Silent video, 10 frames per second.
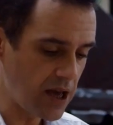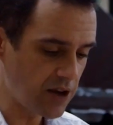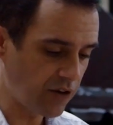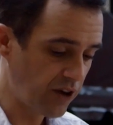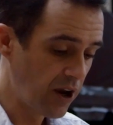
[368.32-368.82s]

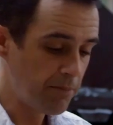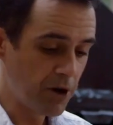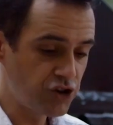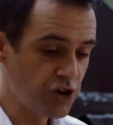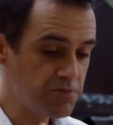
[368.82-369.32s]
eggs,
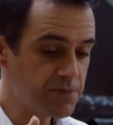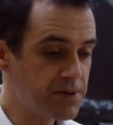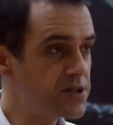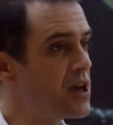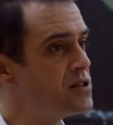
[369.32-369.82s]
mushrooms,
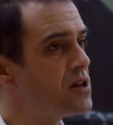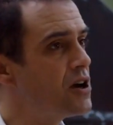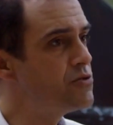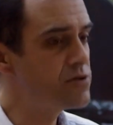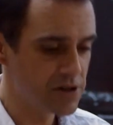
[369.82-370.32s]

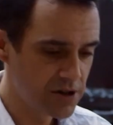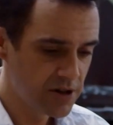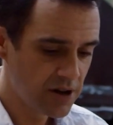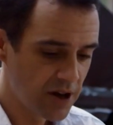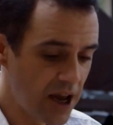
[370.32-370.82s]
potatoes,
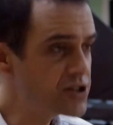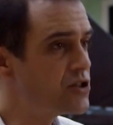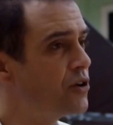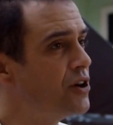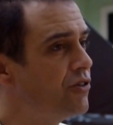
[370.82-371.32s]
it's
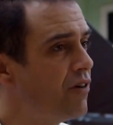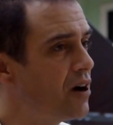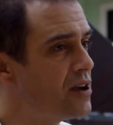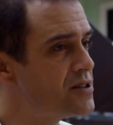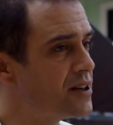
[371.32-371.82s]
looking all
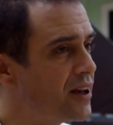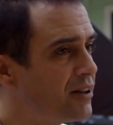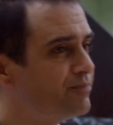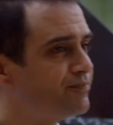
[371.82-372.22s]
right, isn't it?